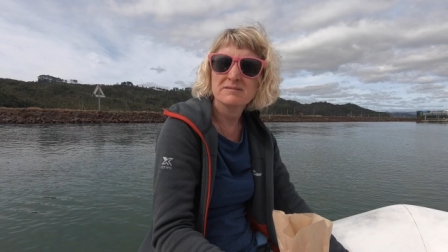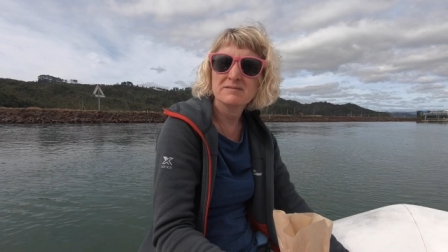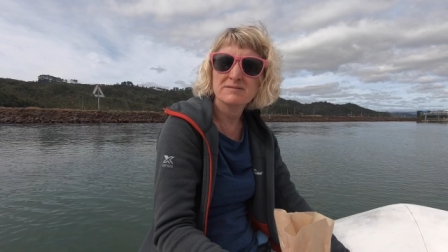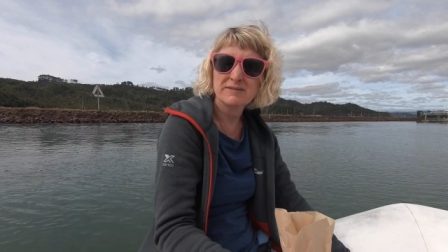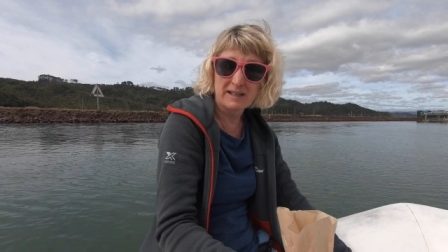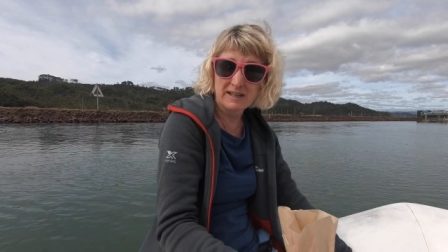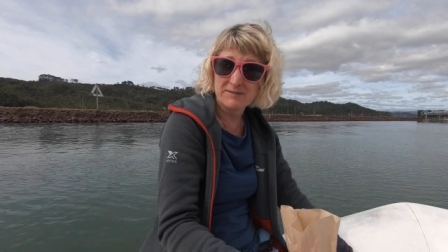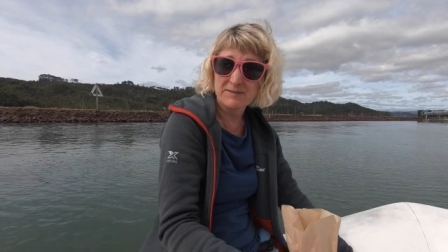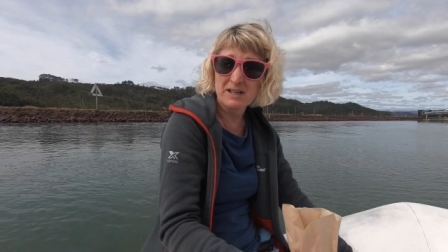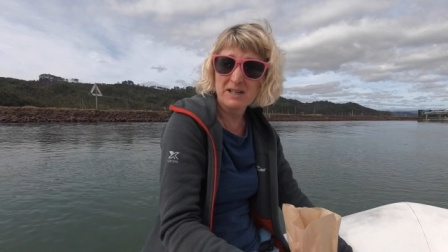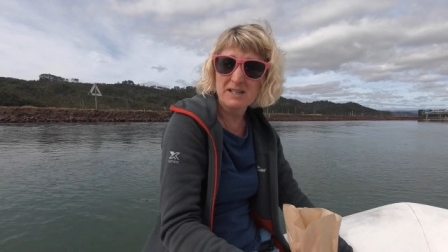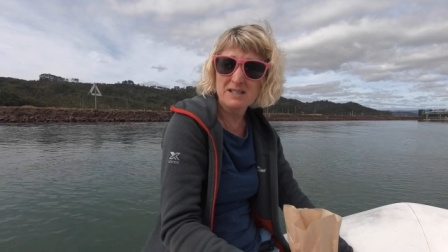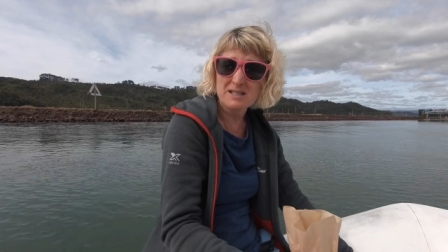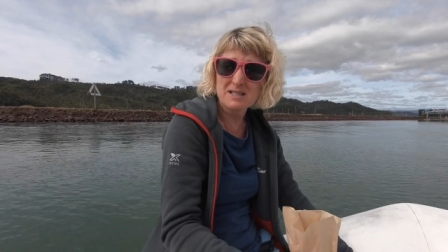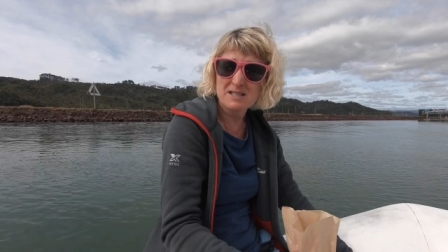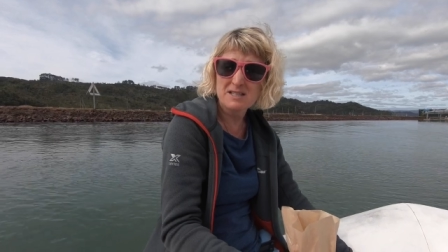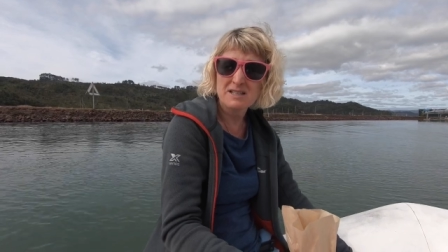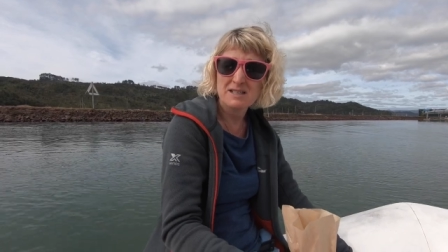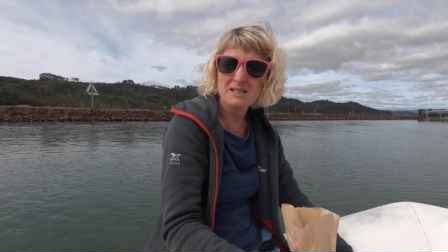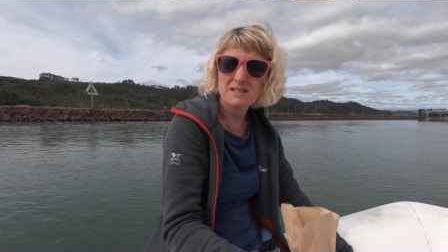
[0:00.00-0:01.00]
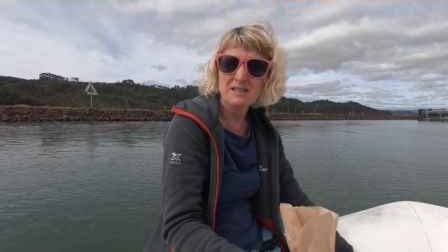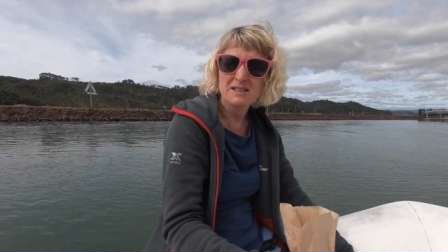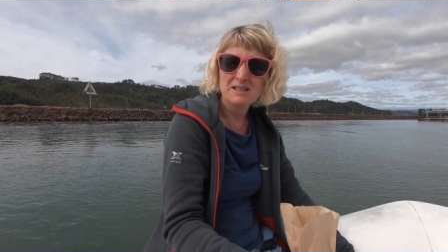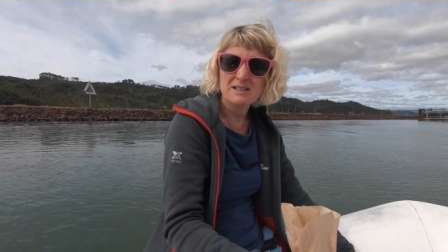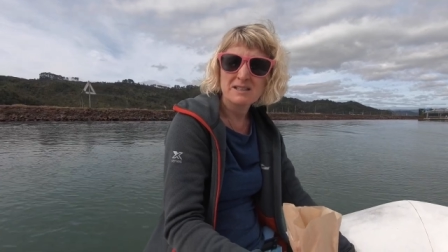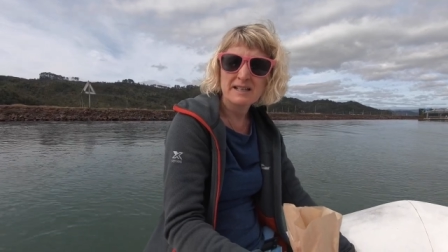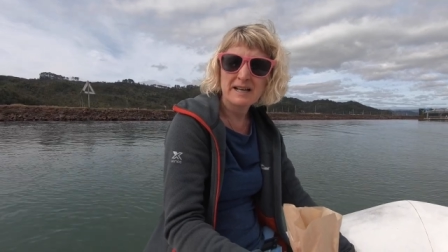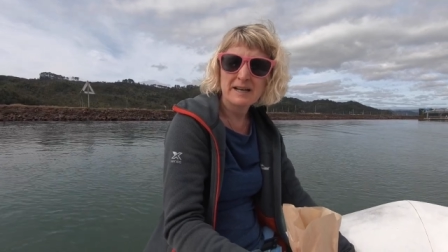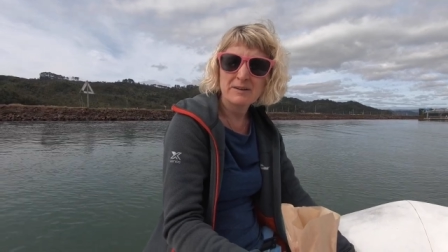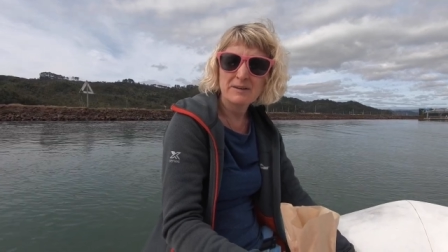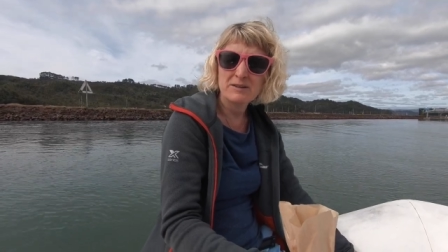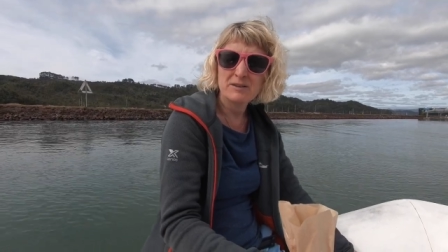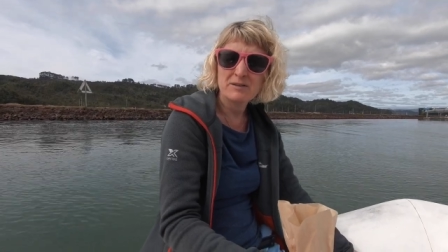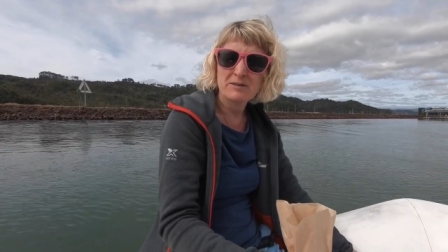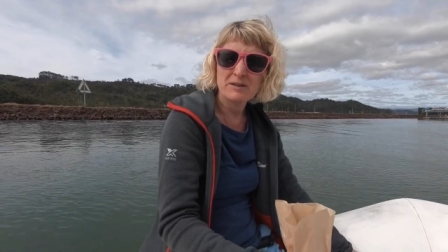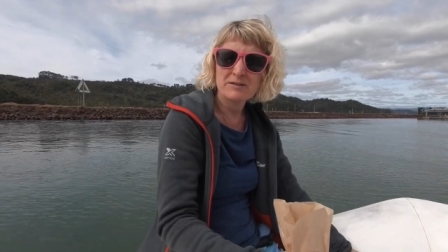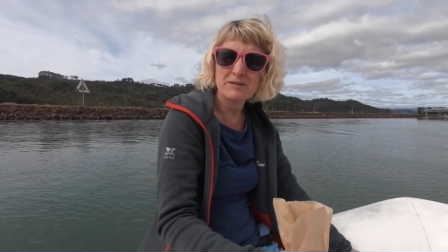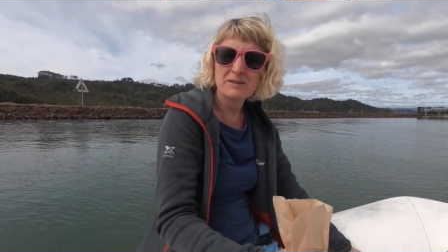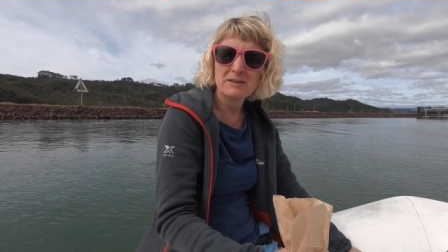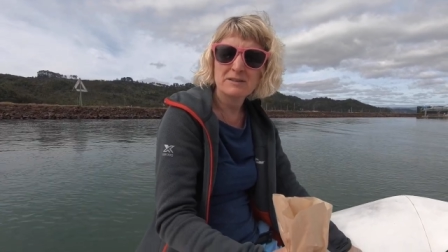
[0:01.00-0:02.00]
five nights out in the
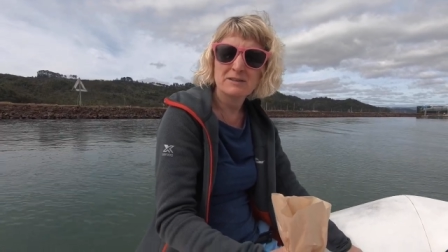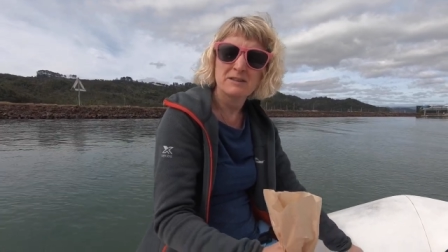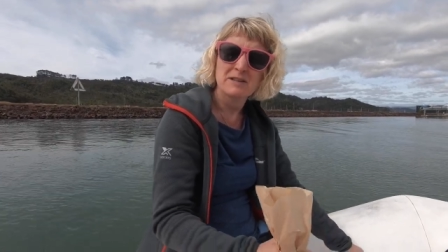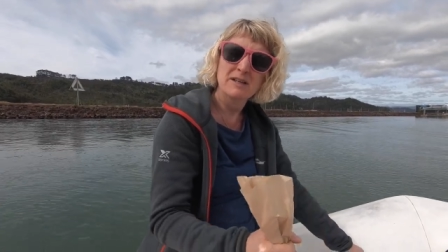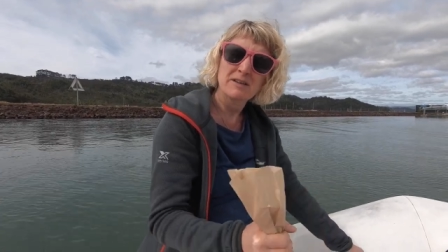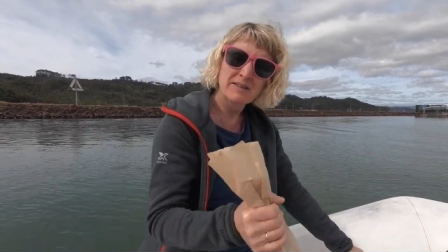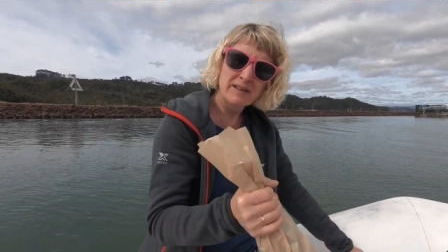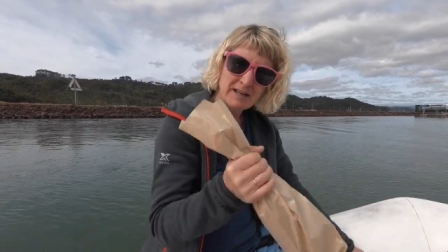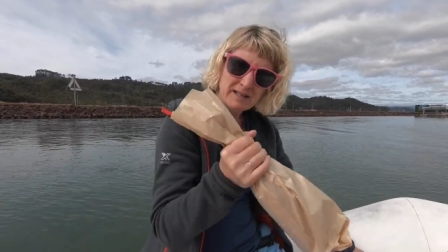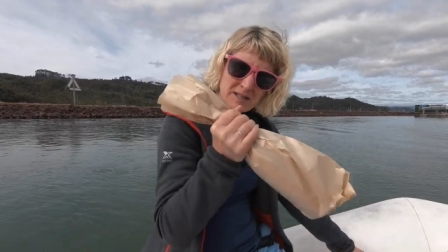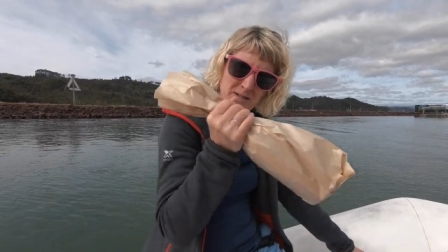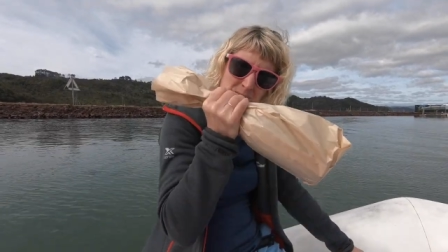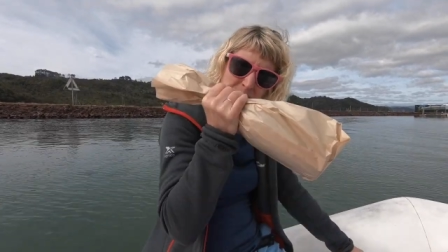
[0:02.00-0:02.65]
river. Thanks,